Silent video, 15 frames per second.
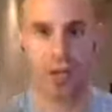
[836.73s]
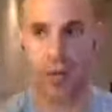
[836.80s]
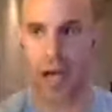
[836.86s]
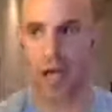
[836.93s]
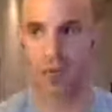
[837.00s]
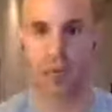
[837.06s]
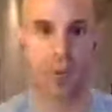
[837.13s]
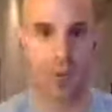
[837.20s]
them
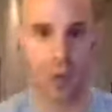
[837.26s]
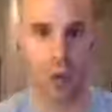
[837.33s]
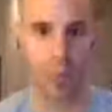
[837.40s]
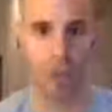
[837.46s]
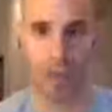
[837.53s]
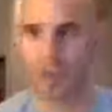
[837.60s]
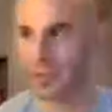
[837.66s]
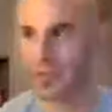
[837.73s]
how to enroll
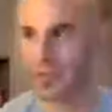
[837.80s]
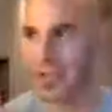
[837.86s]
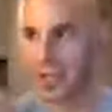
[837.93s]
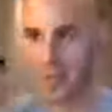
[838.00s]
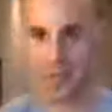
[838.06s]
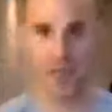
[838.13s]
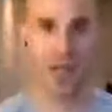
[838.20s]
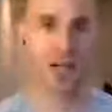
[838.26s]
people to
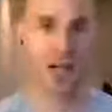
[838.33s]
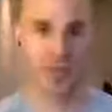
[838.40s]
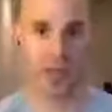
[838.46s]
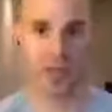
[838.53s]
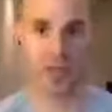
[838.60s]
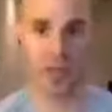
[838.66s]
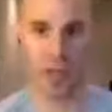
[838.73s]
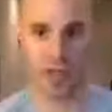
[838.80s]
get a
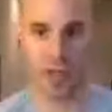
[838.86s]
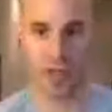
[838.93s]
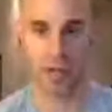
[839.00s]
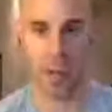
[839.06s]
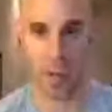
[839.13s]
product introductory